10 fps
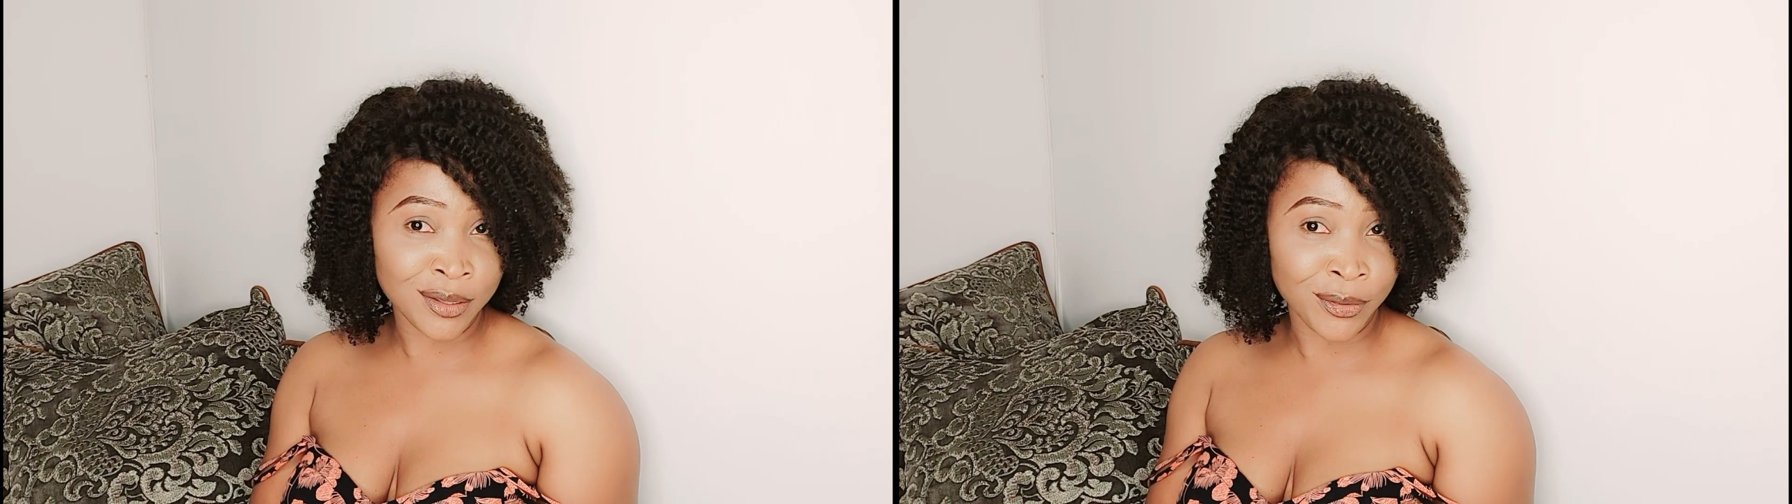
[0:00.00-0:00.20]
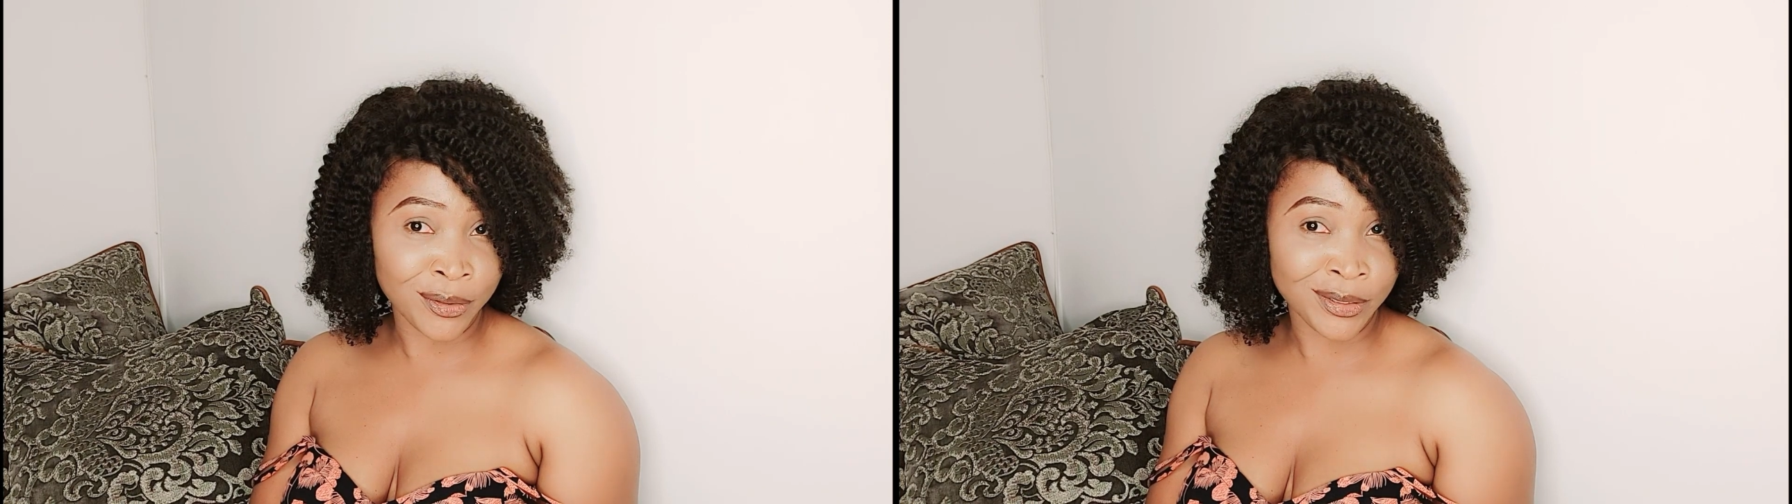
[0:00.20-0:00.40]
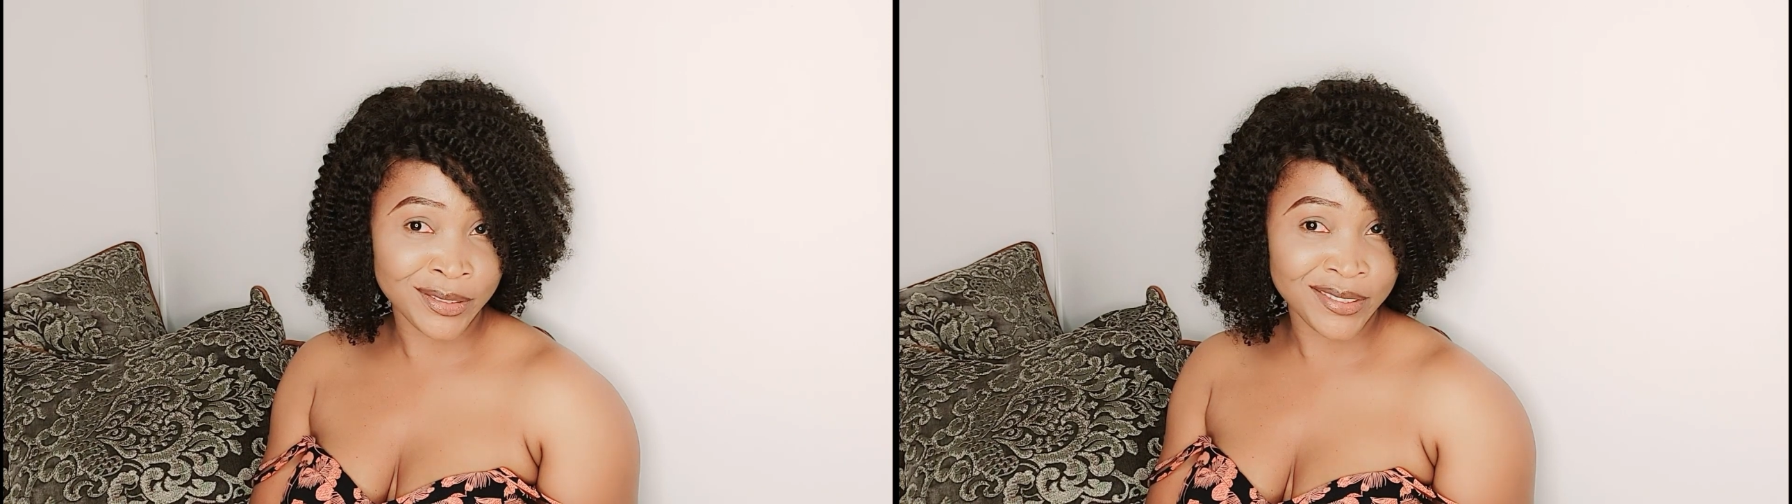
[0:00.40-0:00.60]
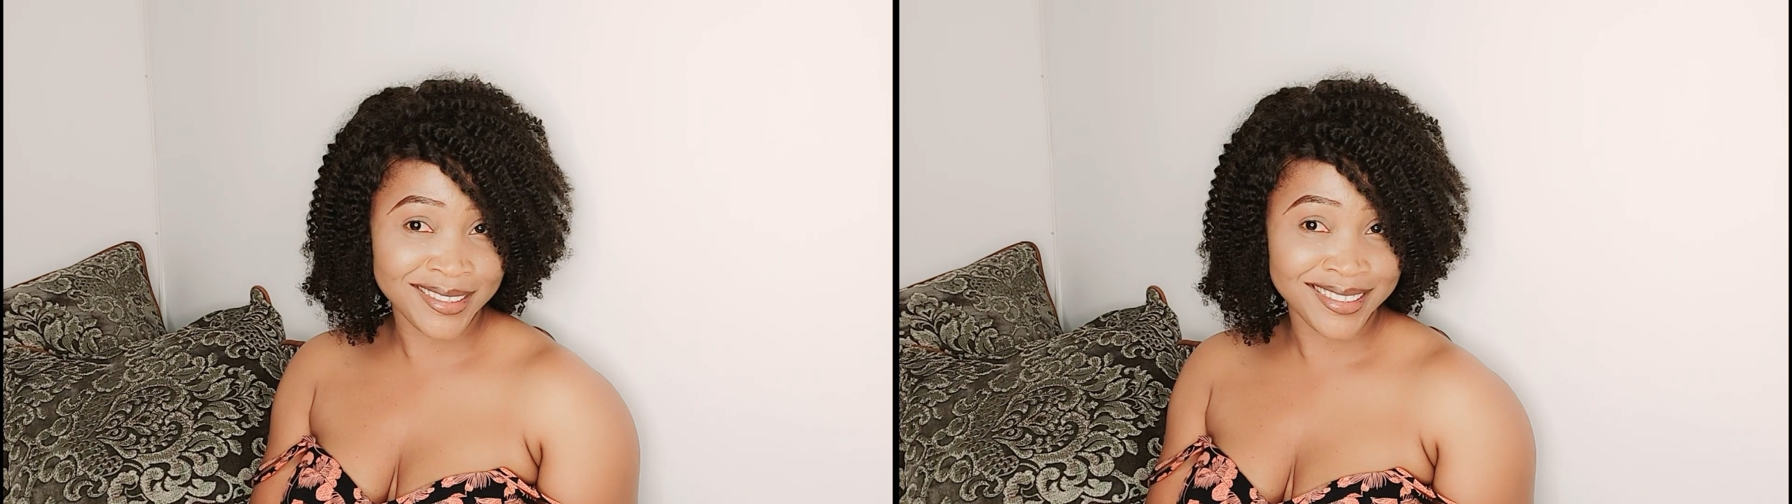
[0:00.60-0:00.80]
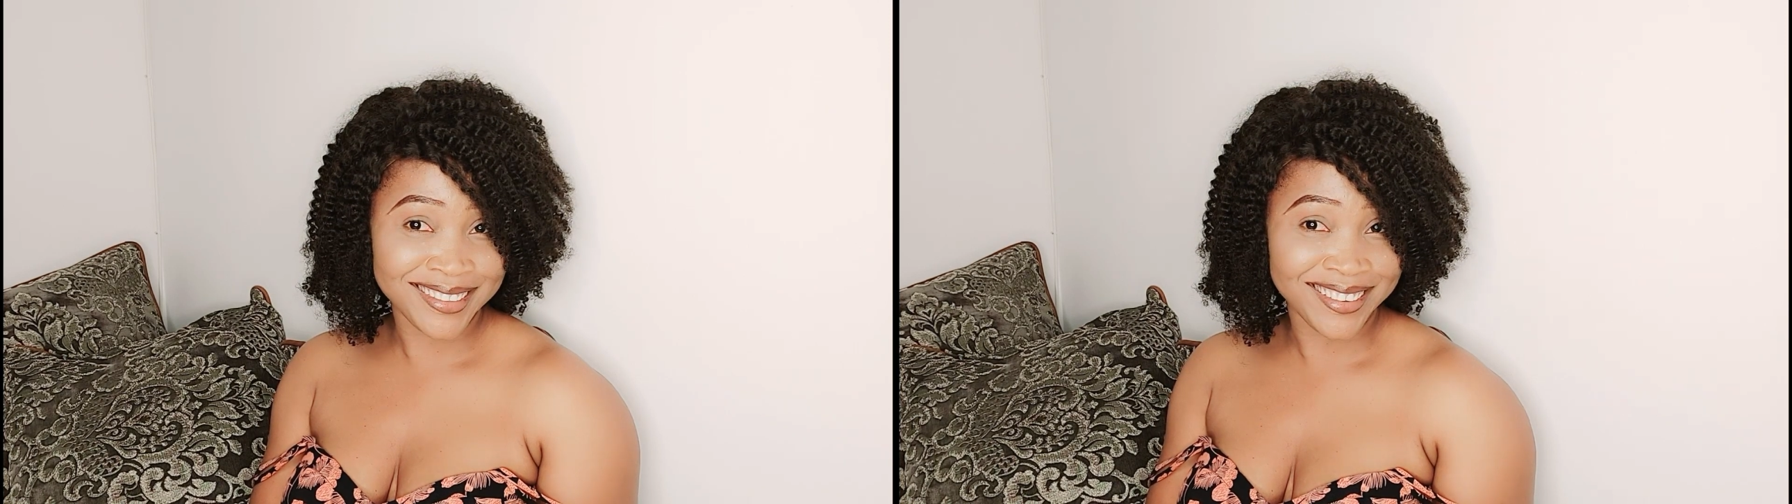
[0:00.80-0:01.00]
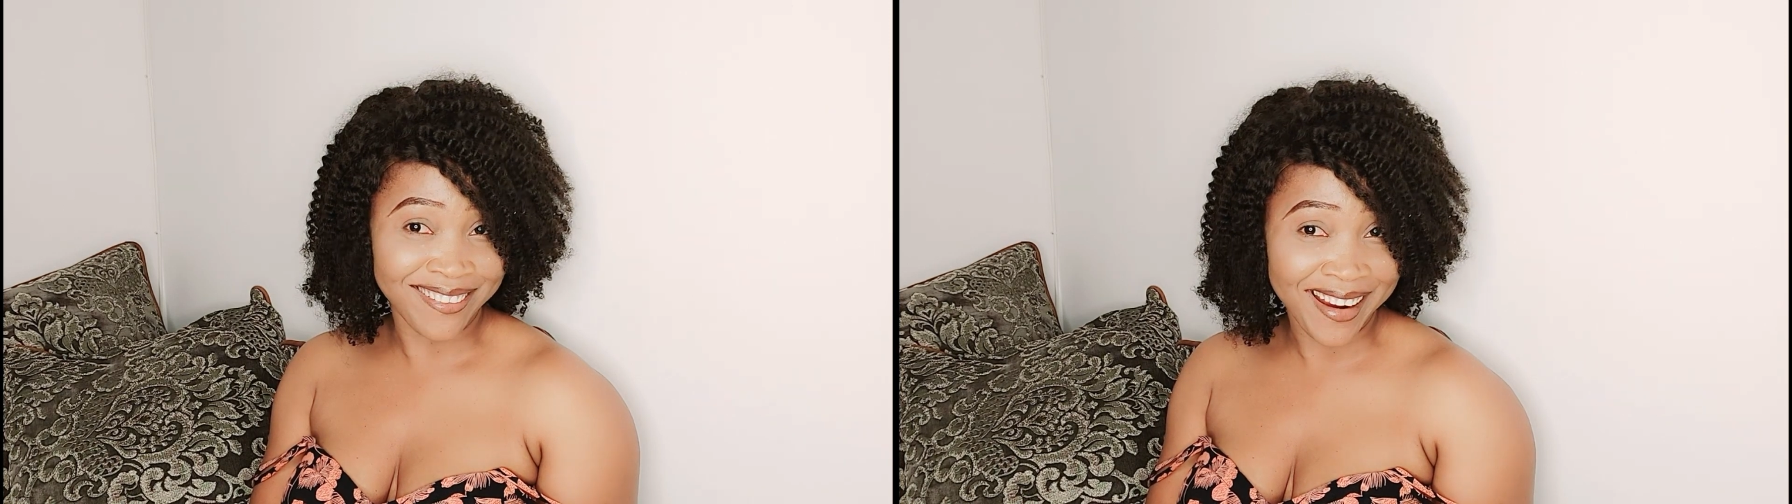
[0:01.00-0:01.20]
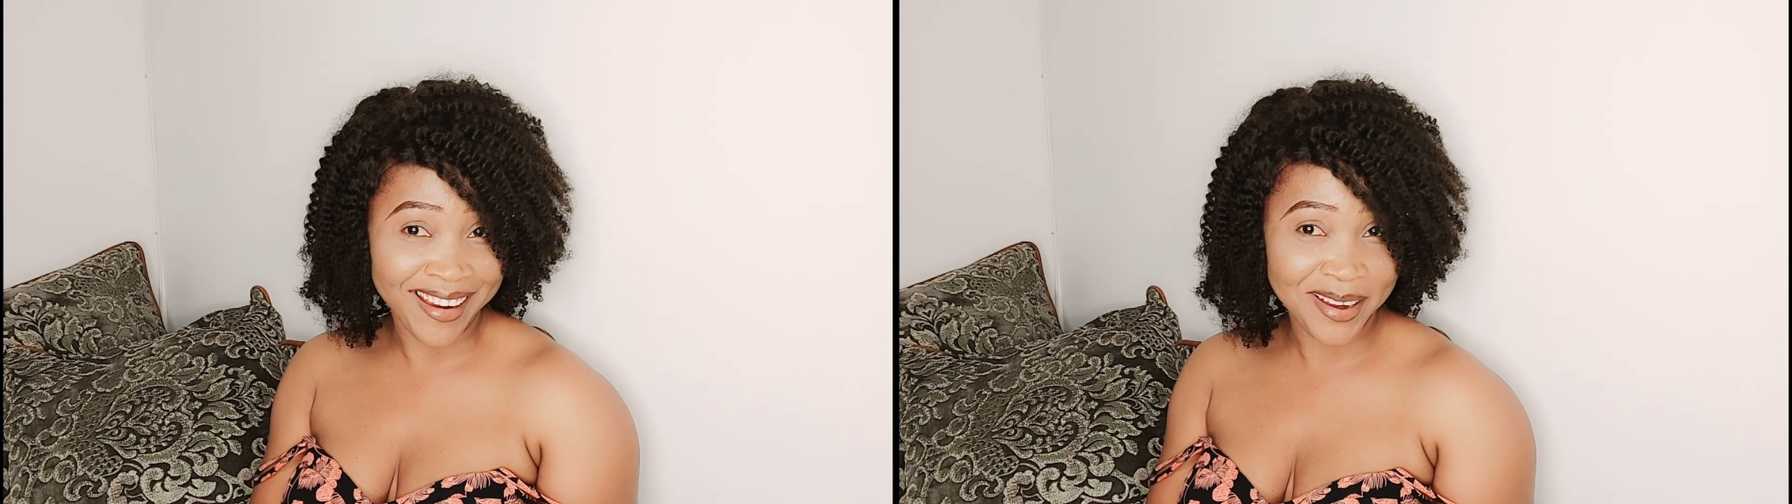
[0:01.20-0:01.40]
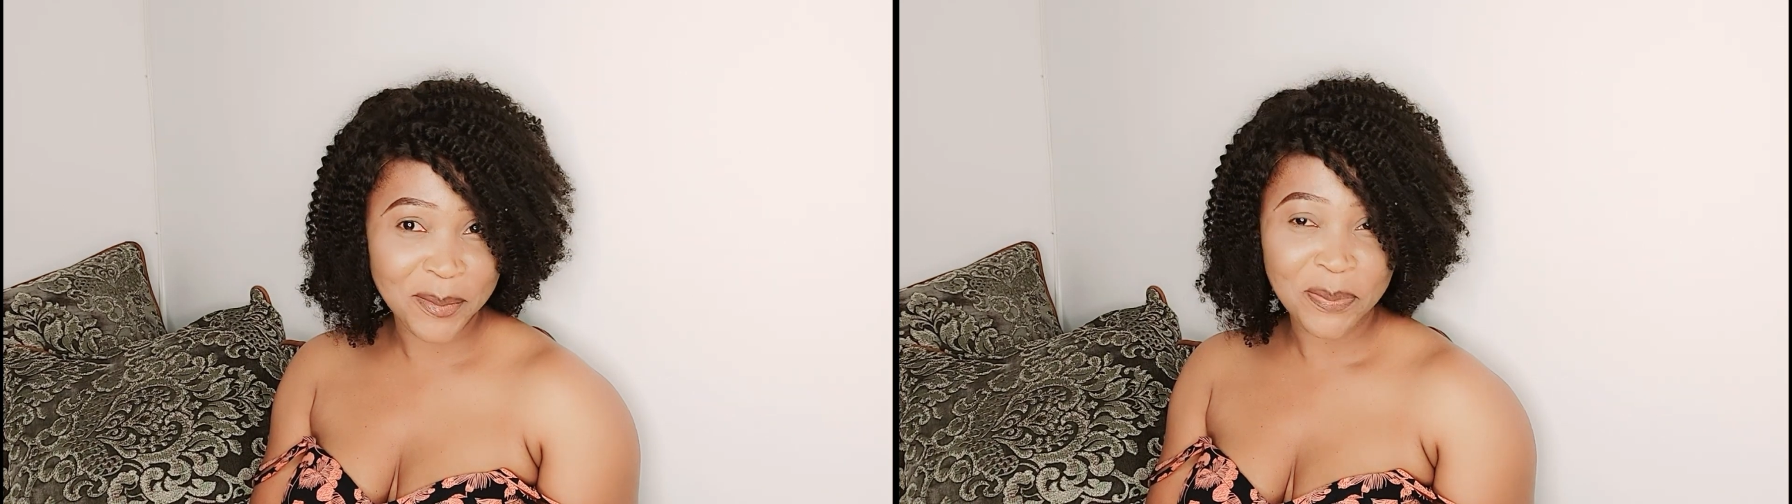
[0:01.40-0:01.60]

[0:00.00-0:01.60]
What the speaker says: steroids, right?